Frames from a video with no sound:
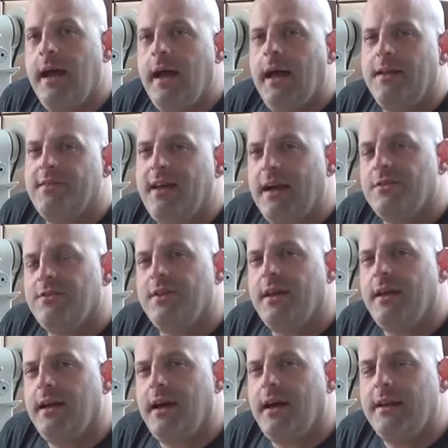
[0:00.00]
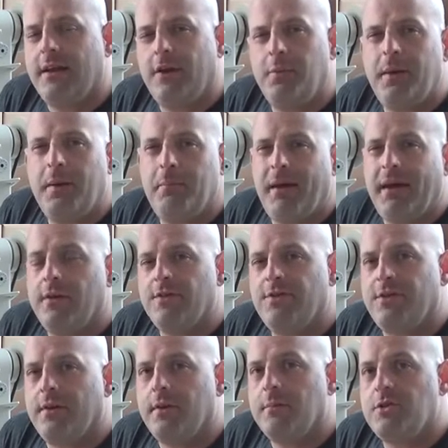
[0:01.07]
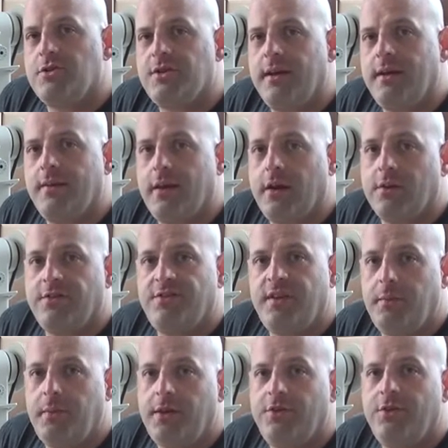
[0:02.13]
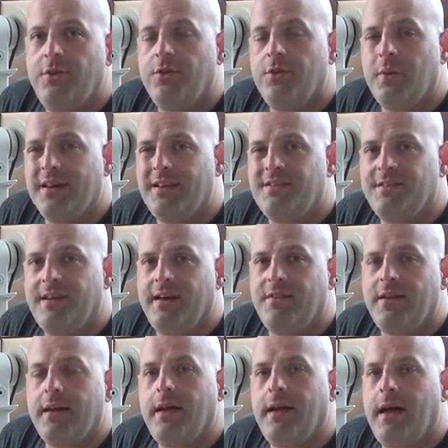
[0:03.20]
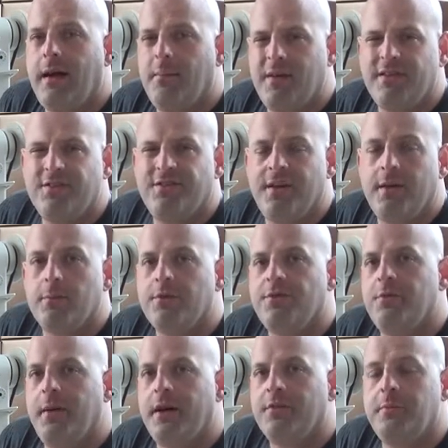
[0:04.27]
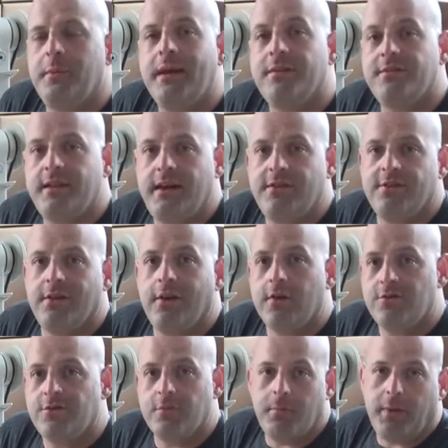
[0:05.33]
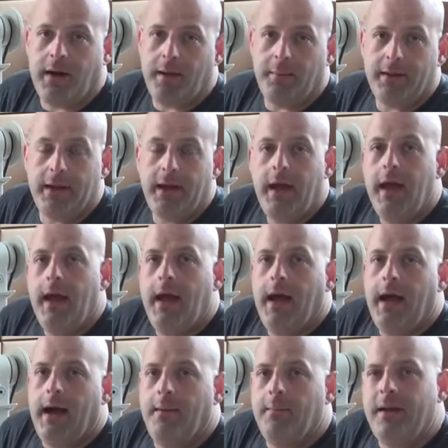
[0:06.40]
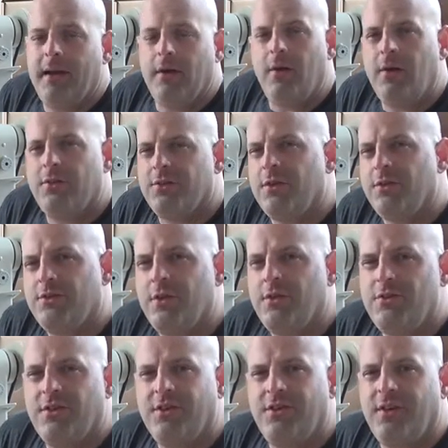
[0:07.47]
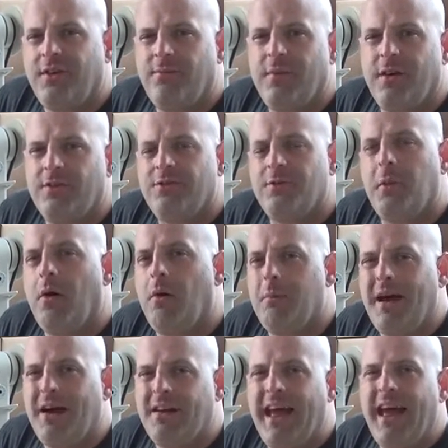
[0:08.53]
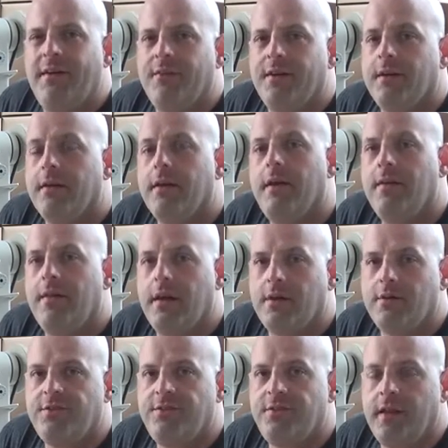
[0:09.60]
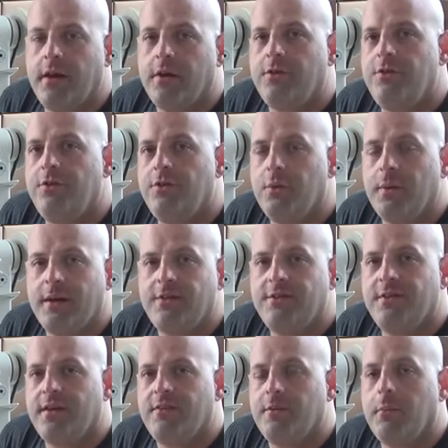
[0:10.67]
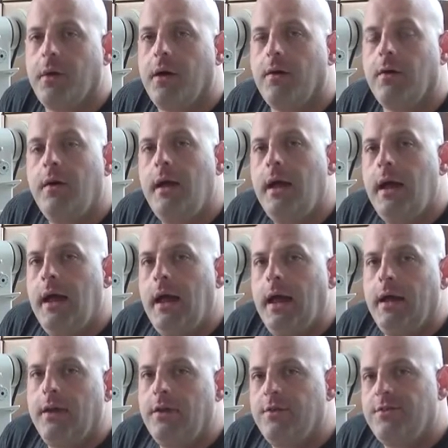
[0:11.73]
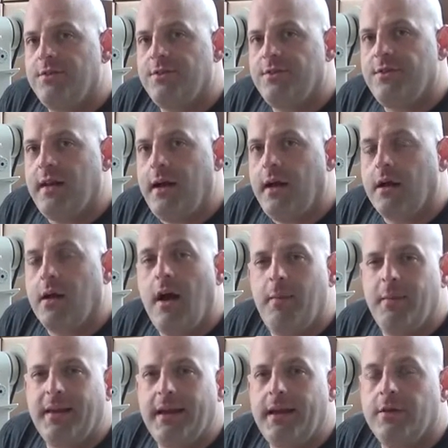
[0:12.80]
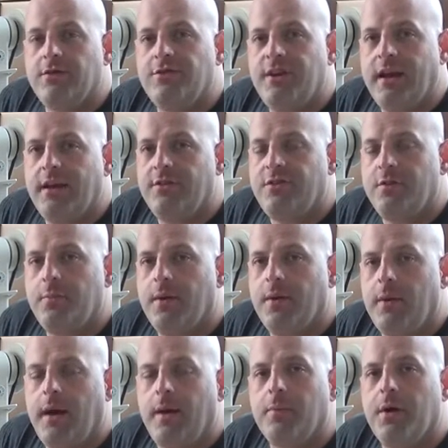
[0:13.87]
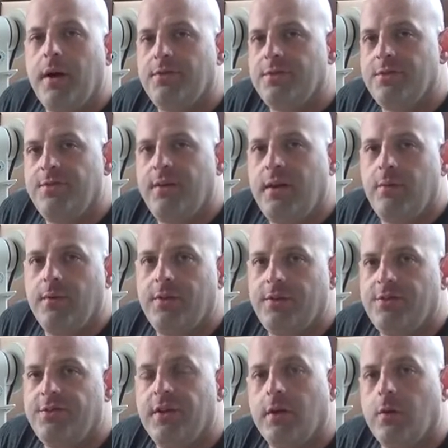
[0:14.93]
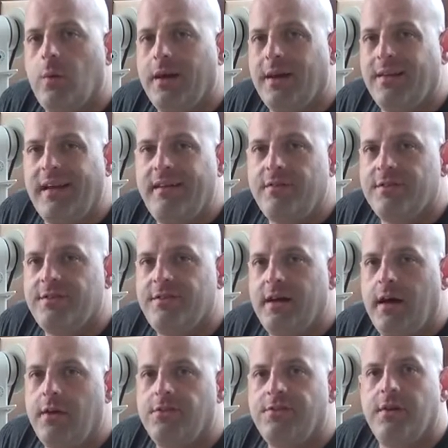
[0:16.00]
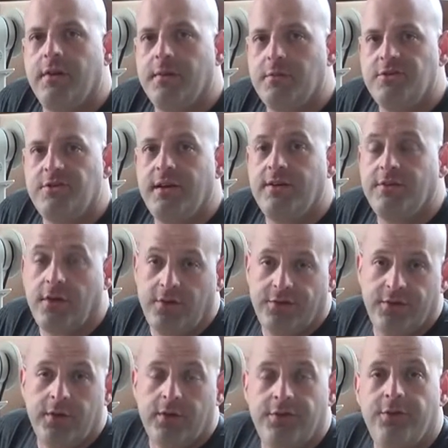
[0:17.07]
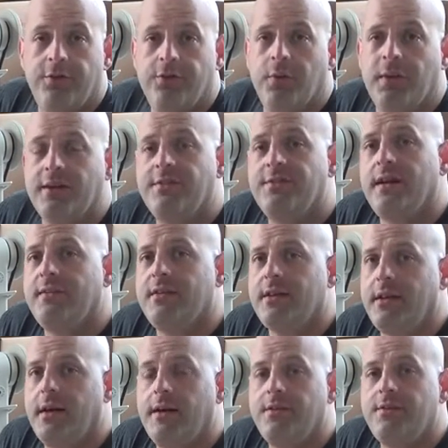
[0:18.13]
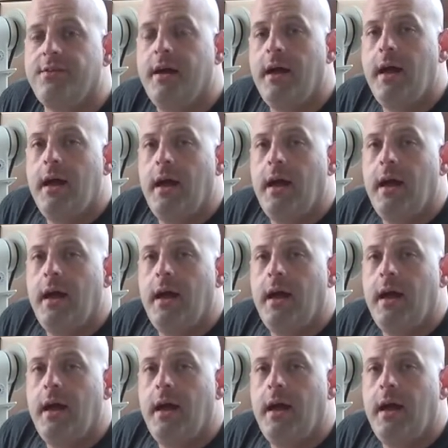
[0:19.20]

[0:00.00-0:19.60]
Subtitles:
It's actually a little bit better sewing machine than our CB227 in some respects because it has a larger bobbin. And it also sew just a small amount heavier than our 227 model. It uses commonly interchanged presser feet with the Singer 111 style sewing machines. Also our 227 does.